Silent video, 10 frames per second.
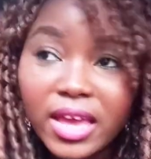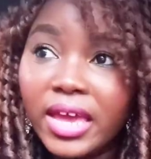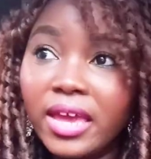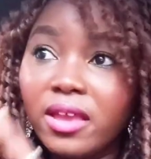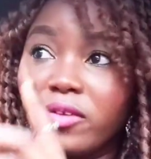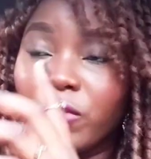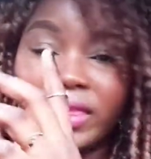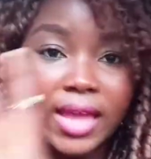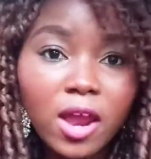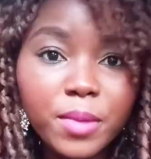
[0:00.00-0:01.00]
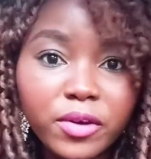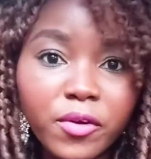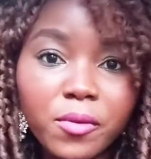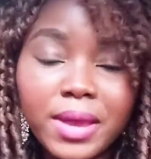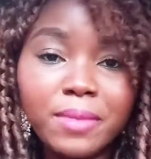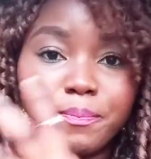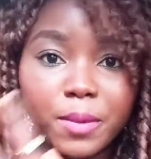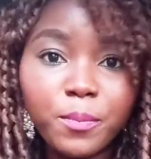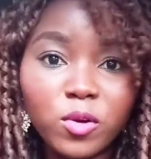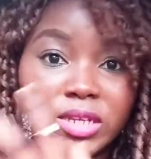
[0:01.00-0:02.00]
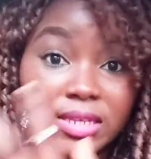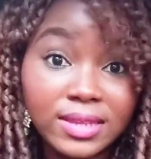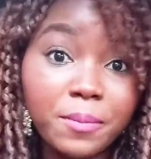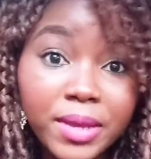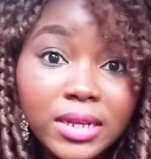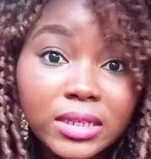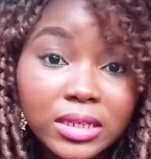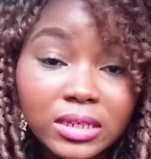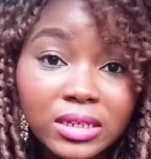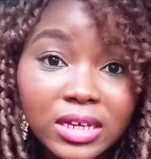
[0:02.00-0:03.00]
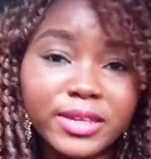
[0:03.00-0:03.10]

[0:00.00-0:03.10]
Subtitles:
in retirement home and people with disability.